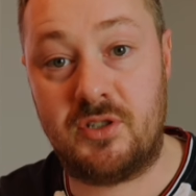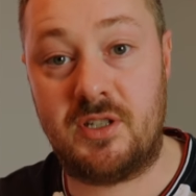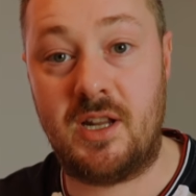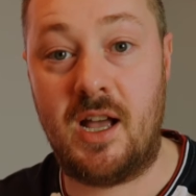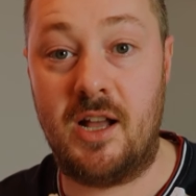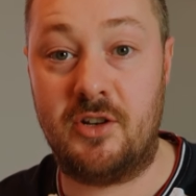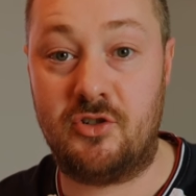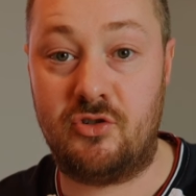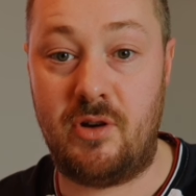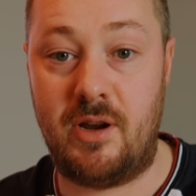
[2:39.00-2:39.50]

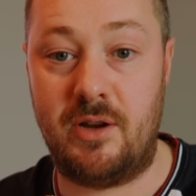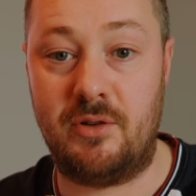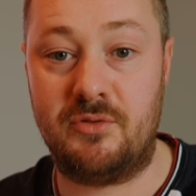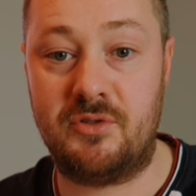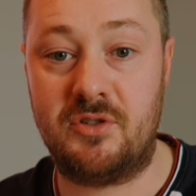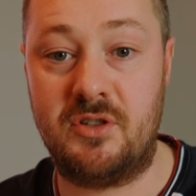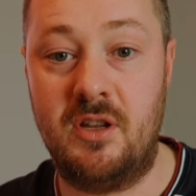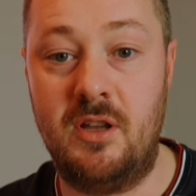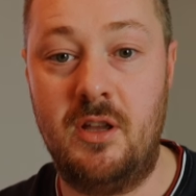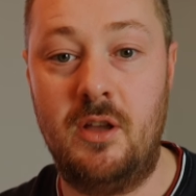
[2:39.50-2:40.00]
star
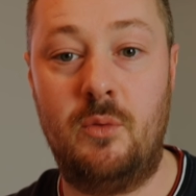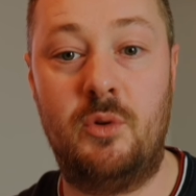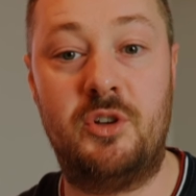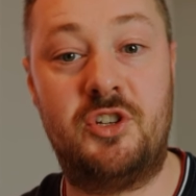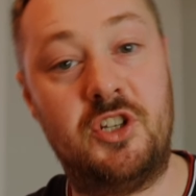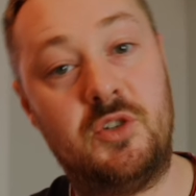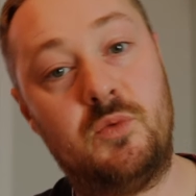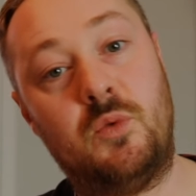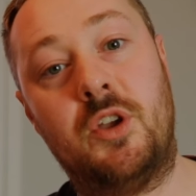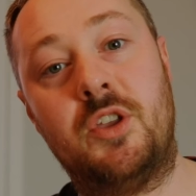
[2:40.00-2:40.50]
trails,
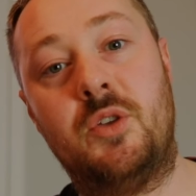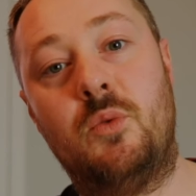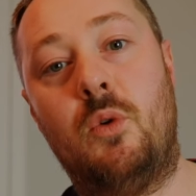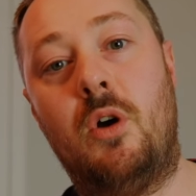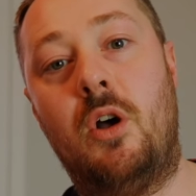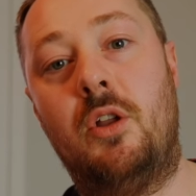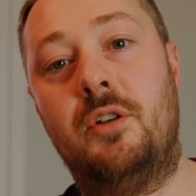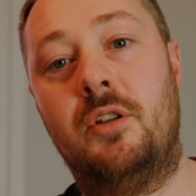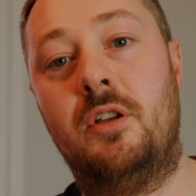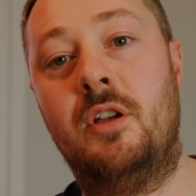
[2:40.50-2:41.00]
which is what you
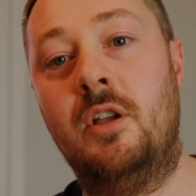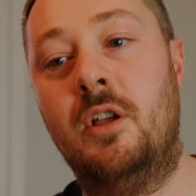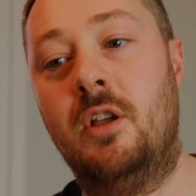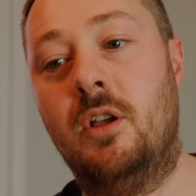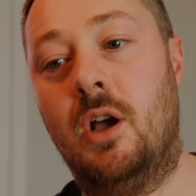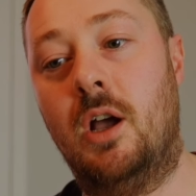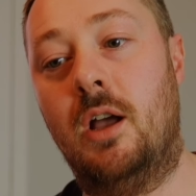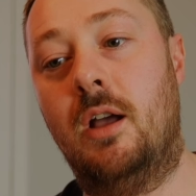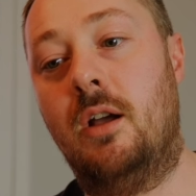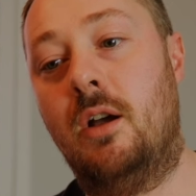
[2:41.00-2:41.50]
want,
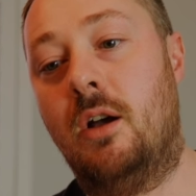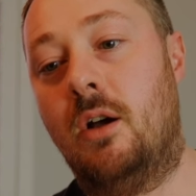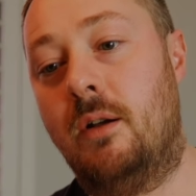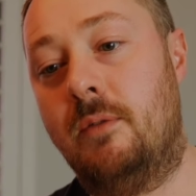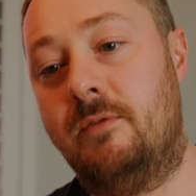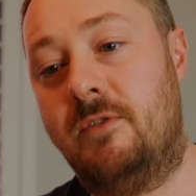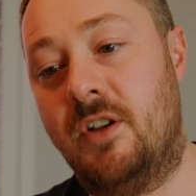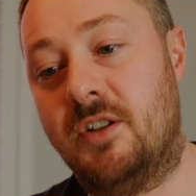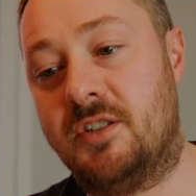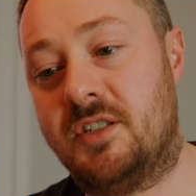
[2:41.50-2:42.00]
uh, uh
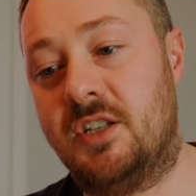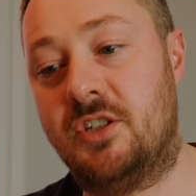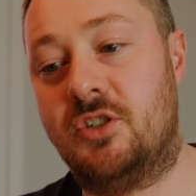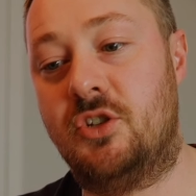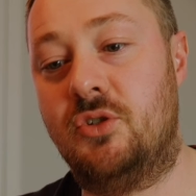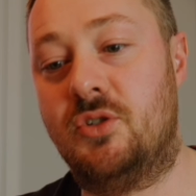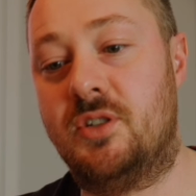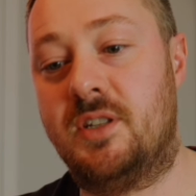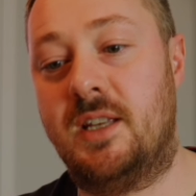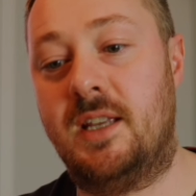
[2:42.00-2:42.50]
versus
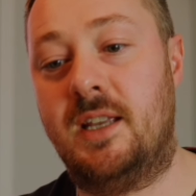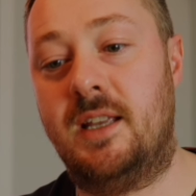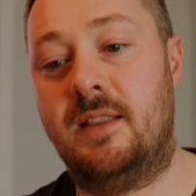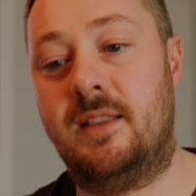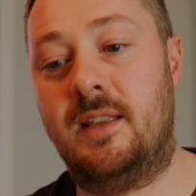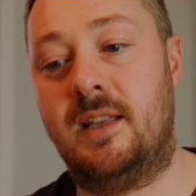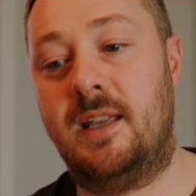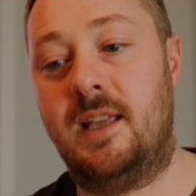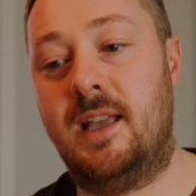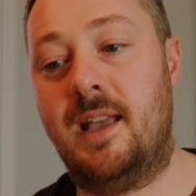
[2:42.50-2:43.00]
you see
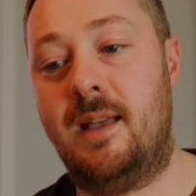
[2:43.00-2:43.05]
the